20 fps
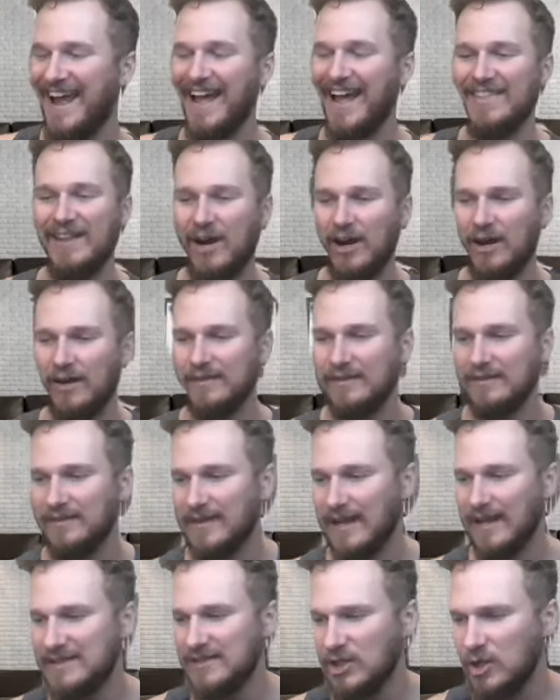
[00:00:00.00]
And then
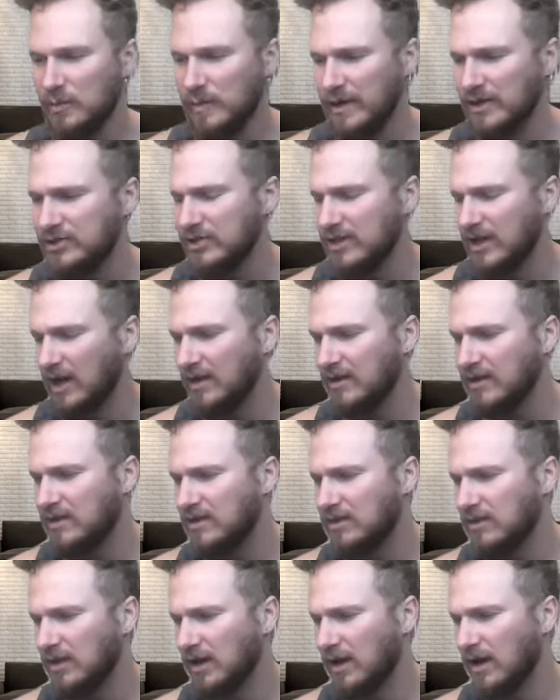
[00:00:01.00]
that's super interesting. On
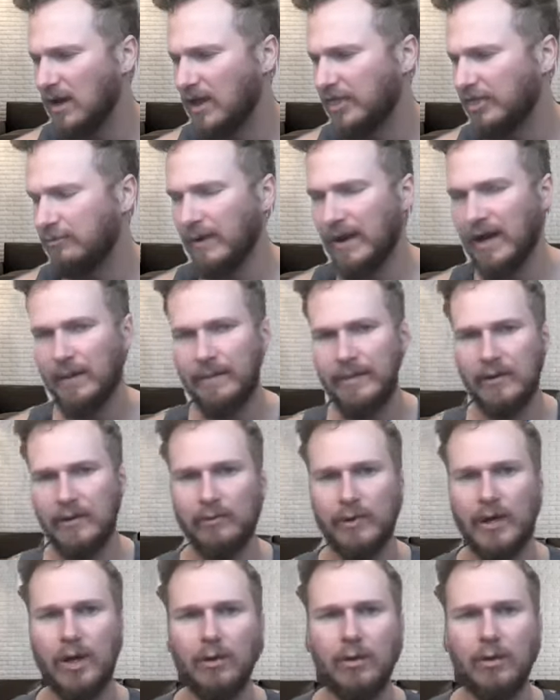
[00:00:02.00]
ThredUp and the
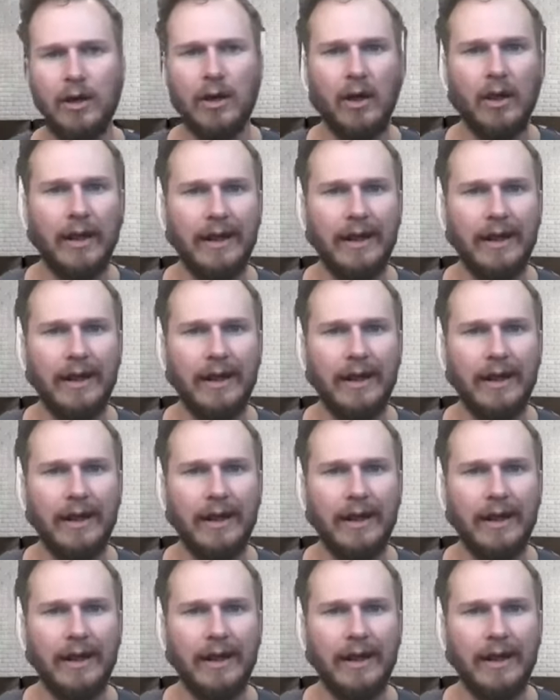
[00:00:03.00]
RealReal,